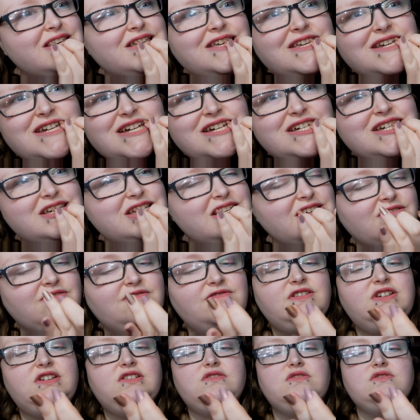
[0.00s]
It
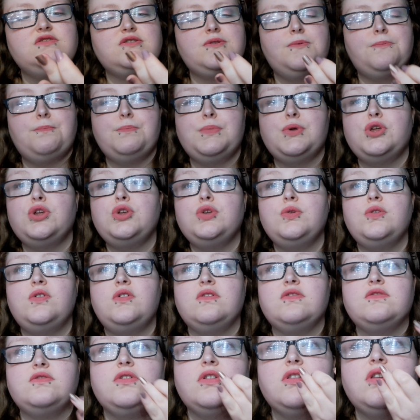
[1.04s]
feels
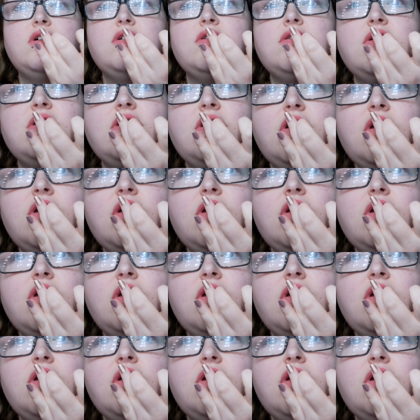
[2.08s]
beautiful though.